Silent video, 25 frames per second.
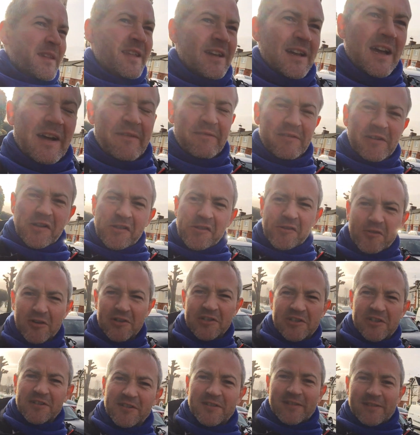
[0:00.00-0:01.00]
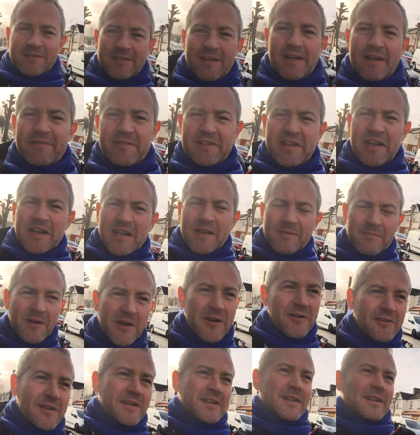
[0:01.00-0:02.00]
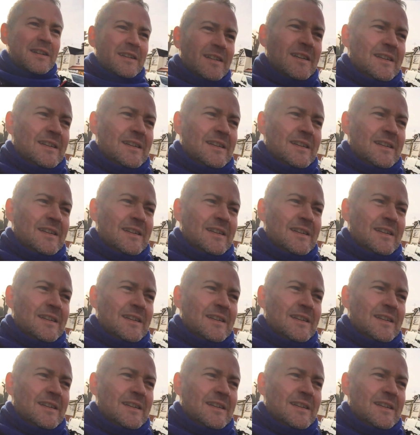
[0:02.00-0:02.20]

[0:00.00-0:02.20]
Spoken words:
Have a discussion, have a think about it.